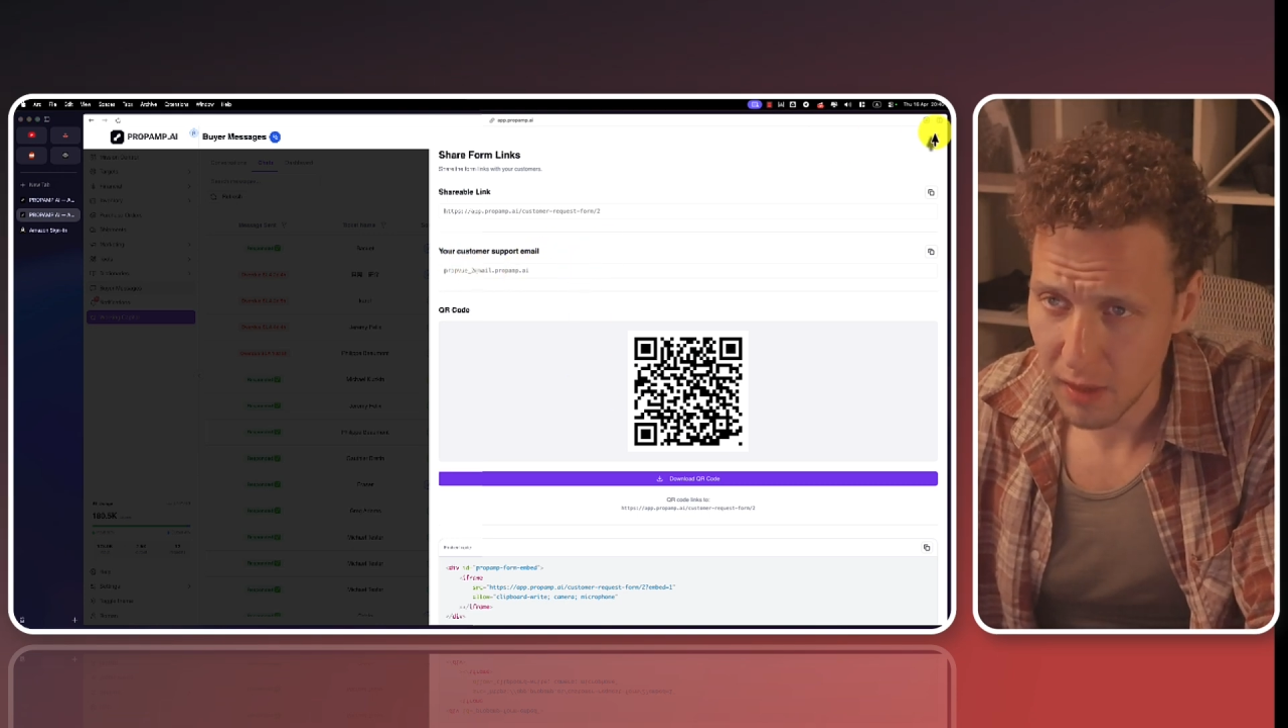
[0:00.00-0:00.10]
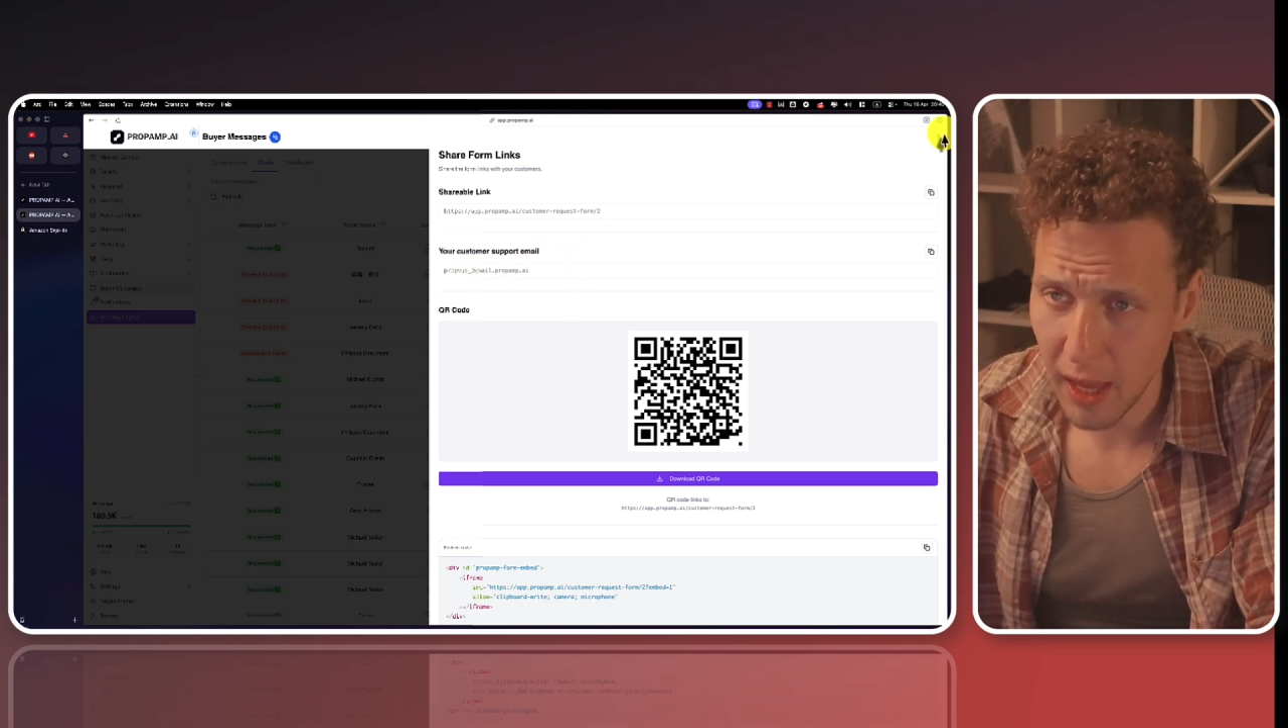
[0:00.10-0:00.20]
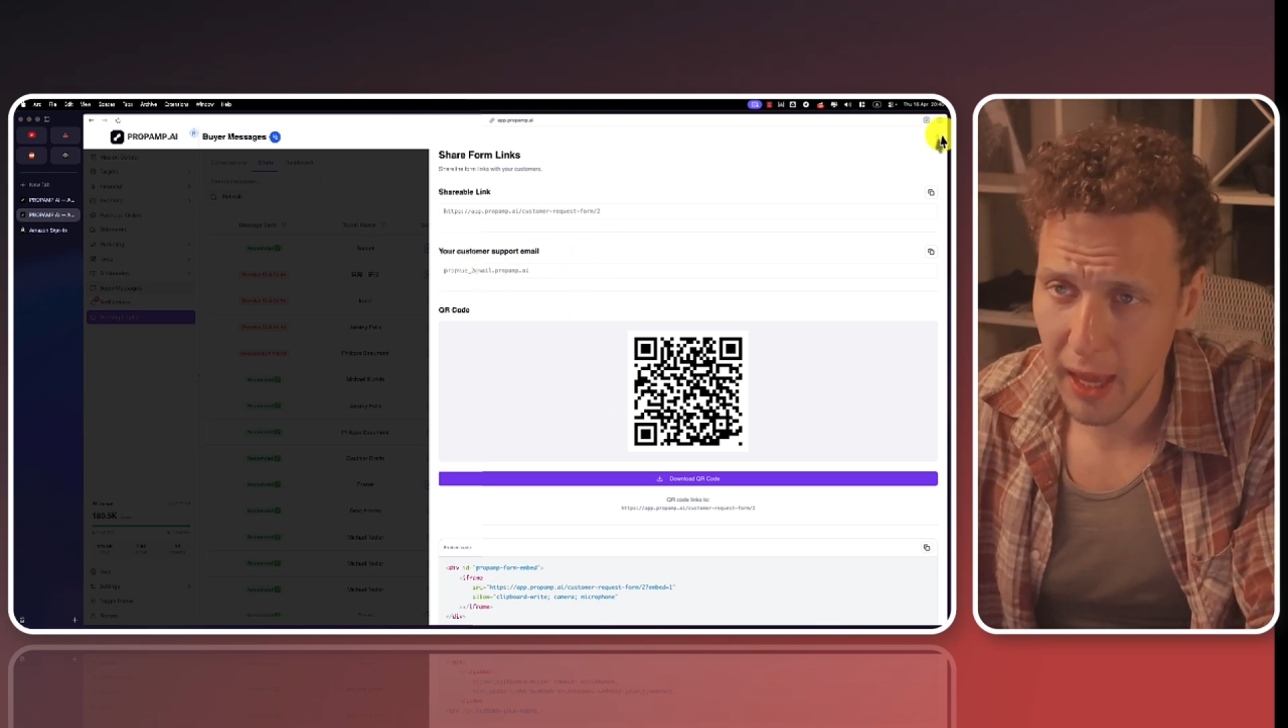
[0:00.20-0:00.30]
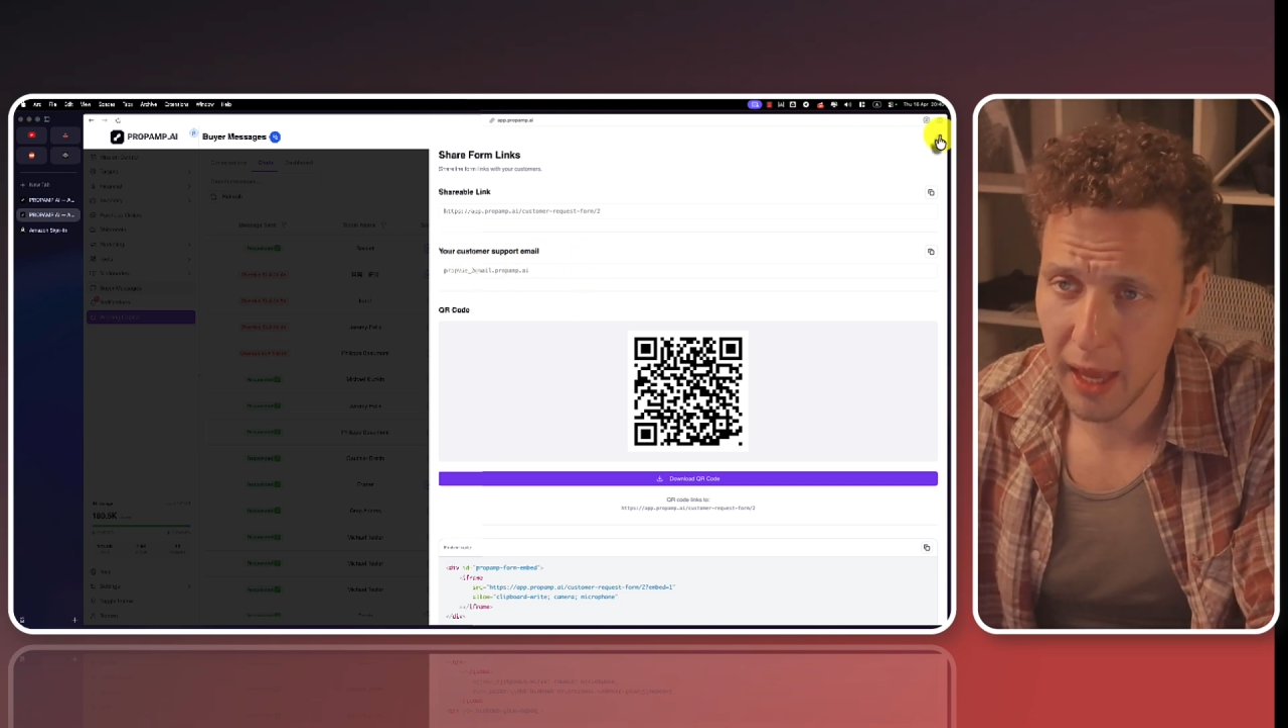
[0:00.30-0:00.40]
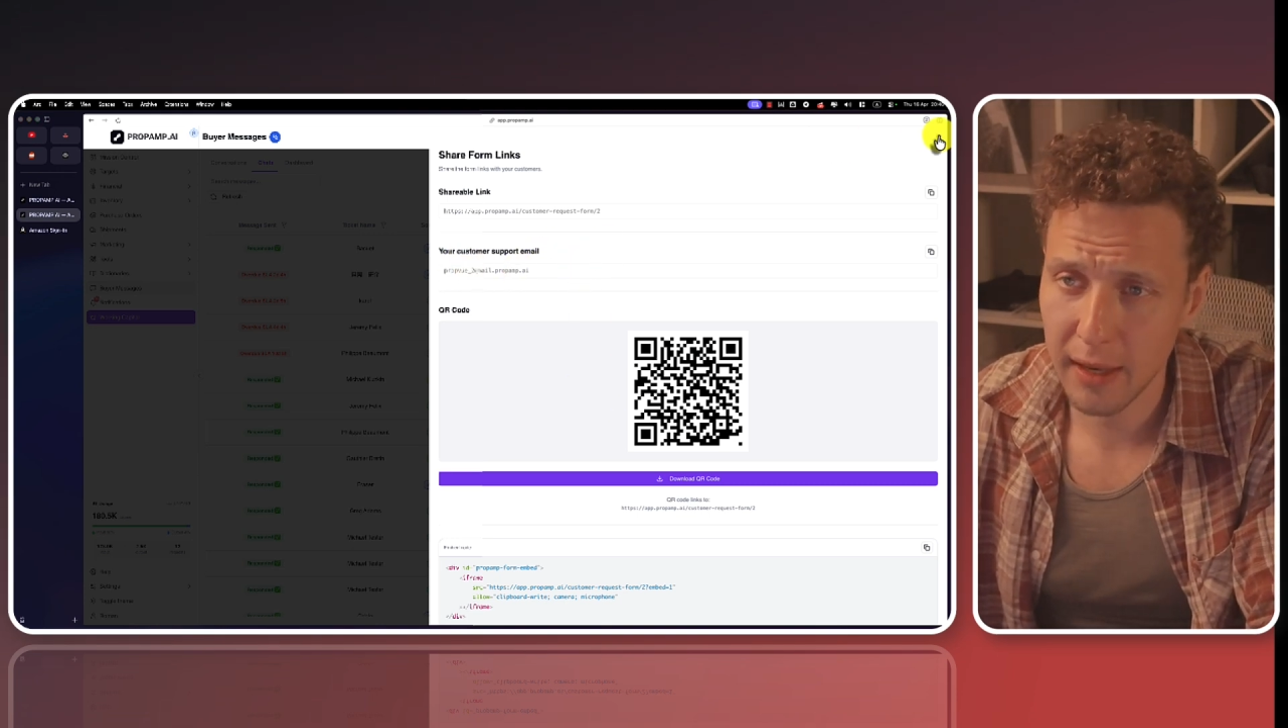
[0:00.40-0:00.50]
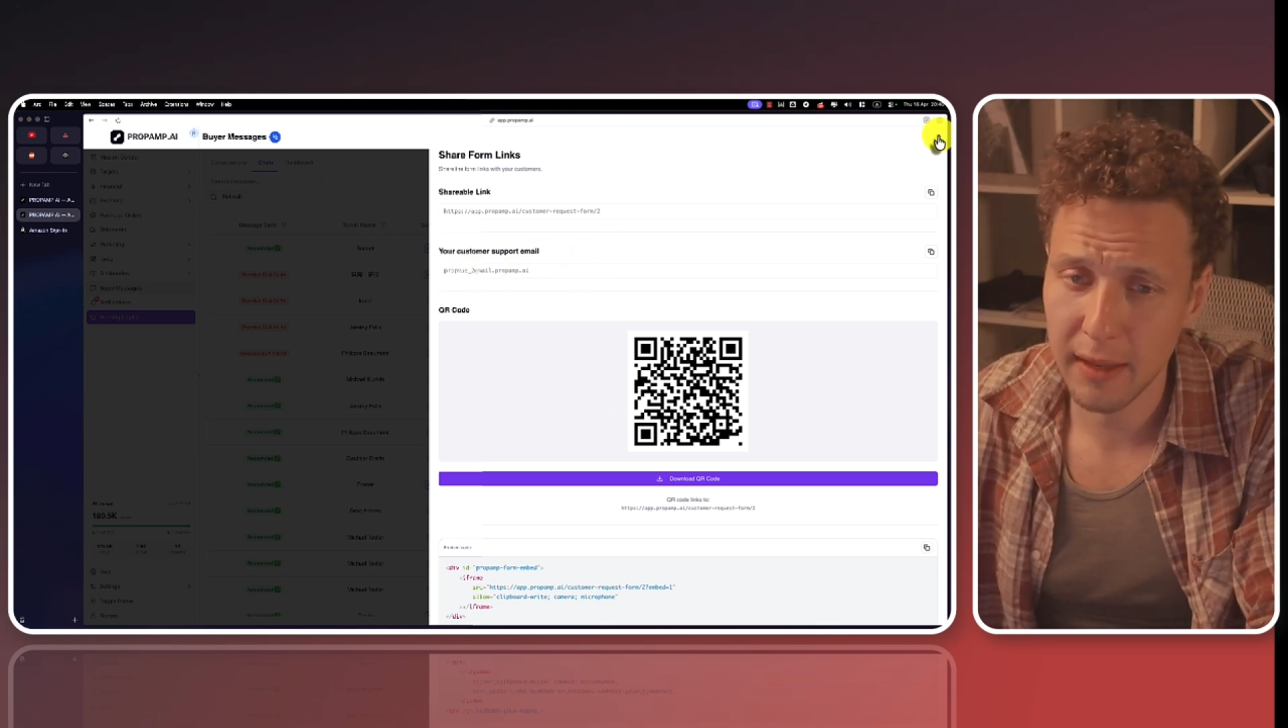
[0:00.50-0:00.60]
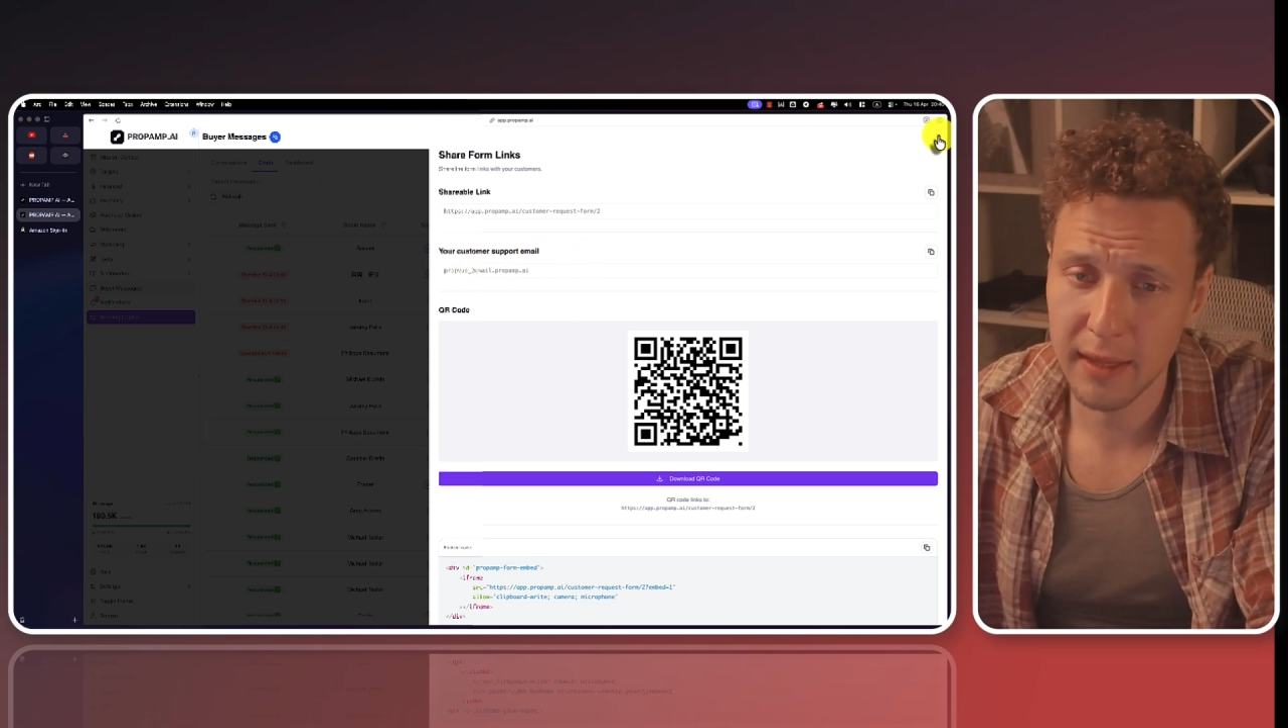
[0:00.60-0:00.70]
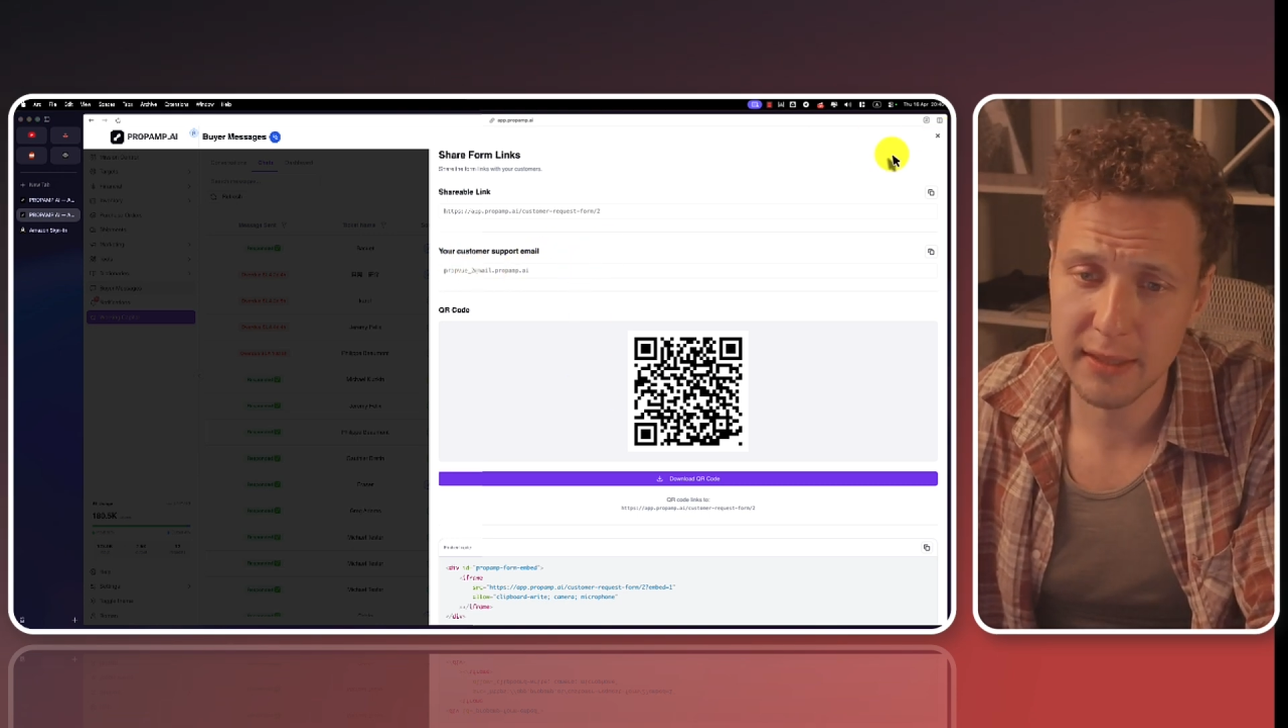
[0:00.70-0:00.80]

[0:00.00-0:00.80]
And